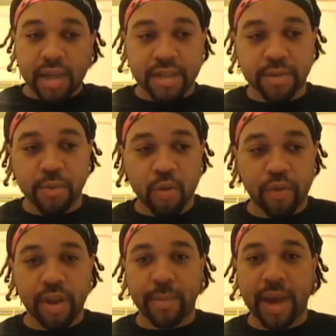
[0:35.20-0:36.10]
It's a
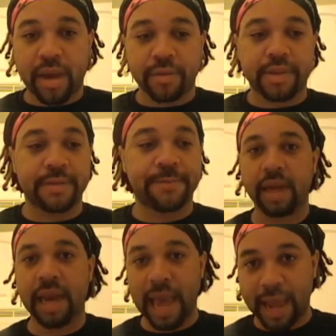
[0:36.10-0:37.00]
movie about
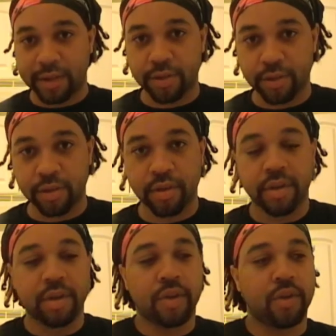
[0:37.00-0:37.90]
an actor
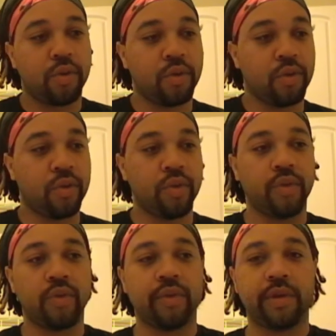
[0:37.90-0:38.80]

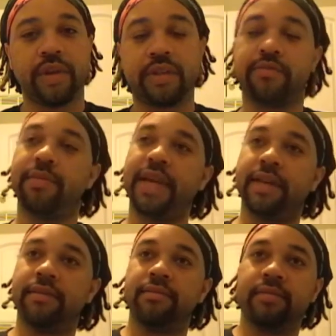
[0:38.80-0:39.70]
who's
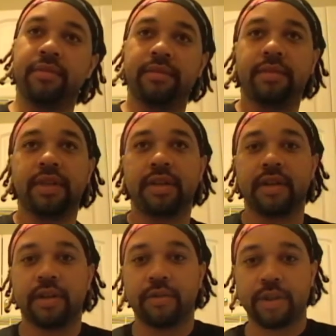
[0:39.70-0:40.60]
been
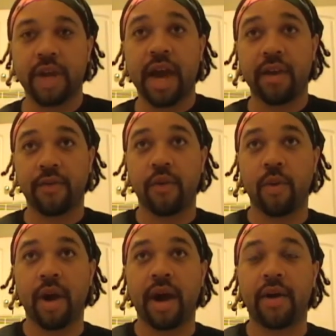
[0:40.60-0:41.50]
retired for a
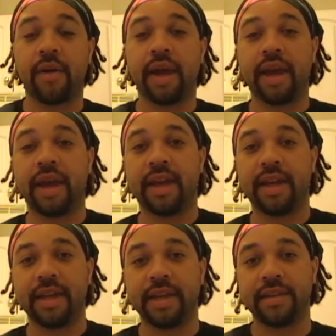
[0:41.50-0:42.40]
while
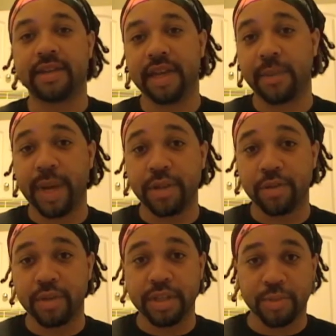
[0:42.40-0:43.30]
and he's thinking about
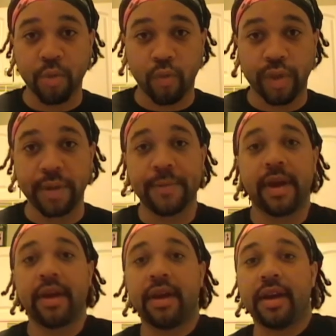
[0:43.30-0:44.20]
doing this movie.
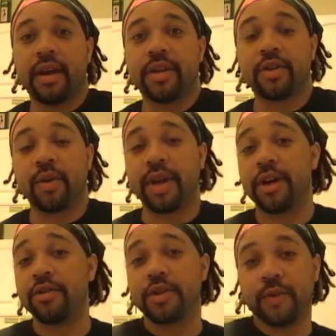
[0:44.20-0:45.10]
So he goes to